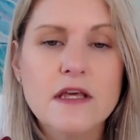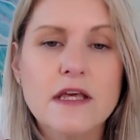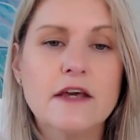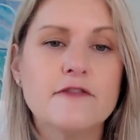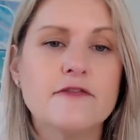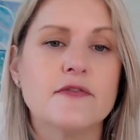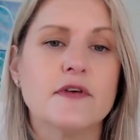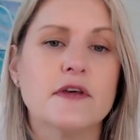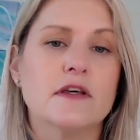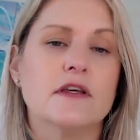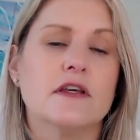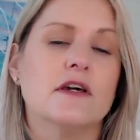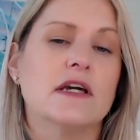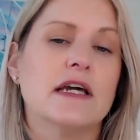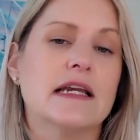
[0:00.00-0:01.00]
if
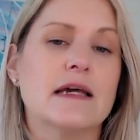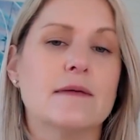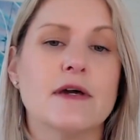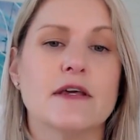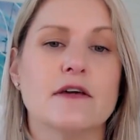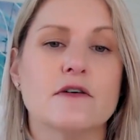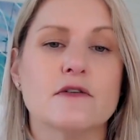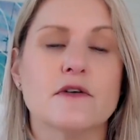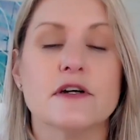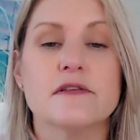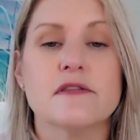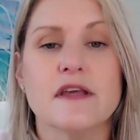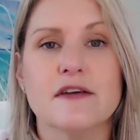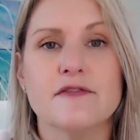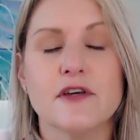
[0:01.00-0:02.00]
you can limit your growth
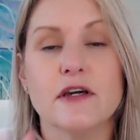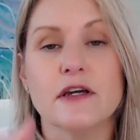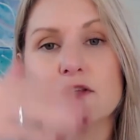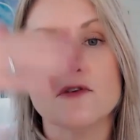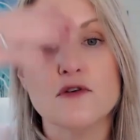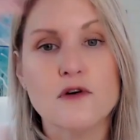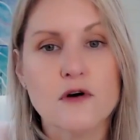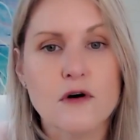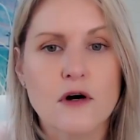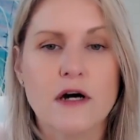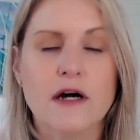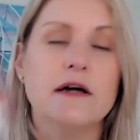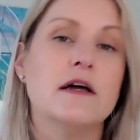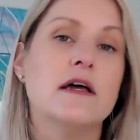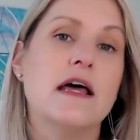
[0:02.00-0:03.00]
if you
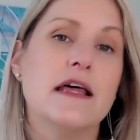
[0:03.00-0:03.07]
ignore